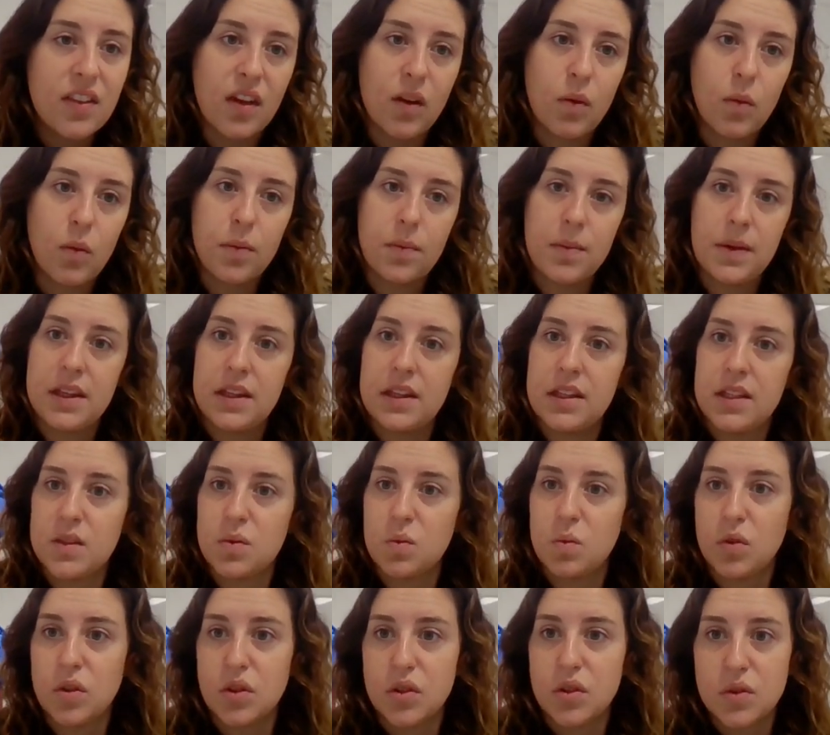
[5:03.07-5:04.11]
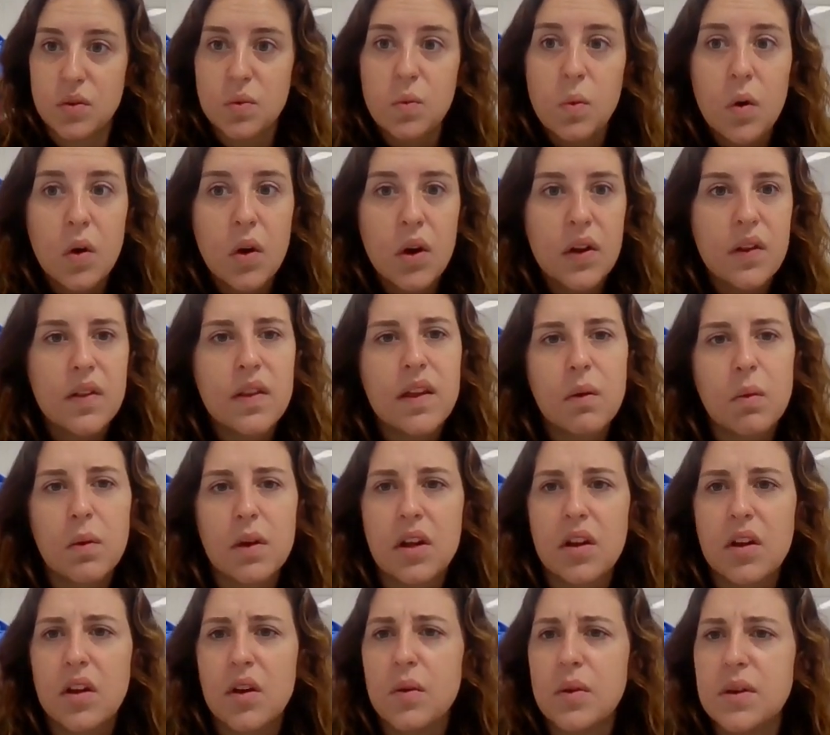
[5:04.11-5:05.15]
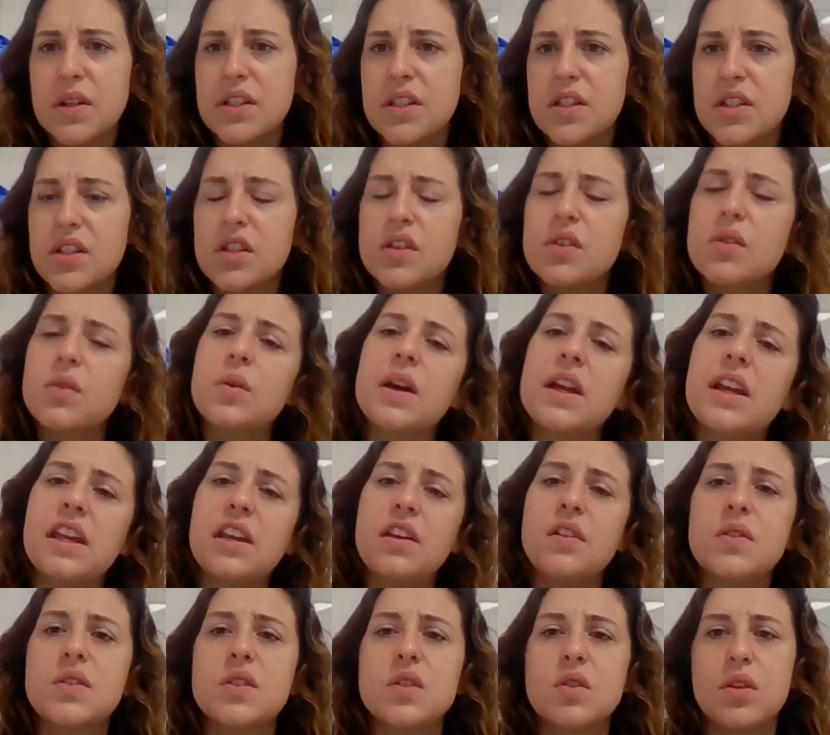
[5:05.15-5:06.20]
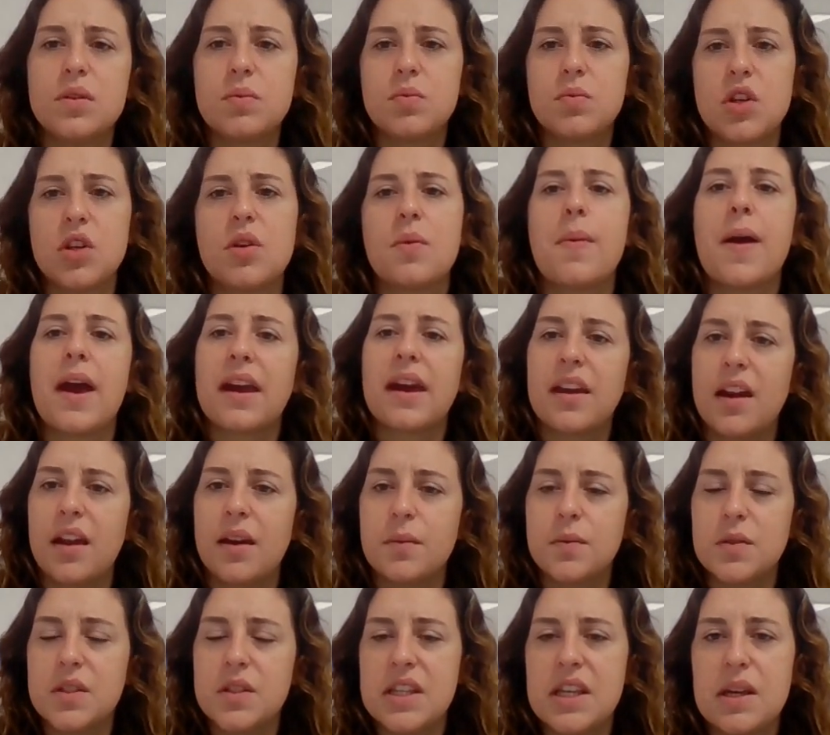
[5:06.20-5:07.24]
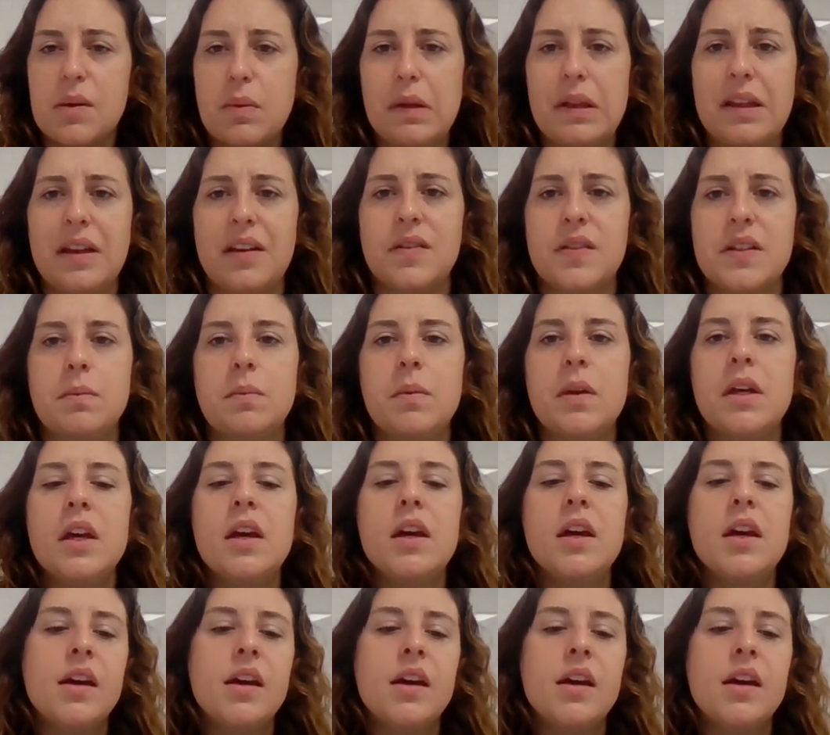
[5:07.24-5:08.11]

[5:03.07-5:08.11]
There would be this world war and they wouldn't know what to do. And he used scripture to back it up, so they believed him.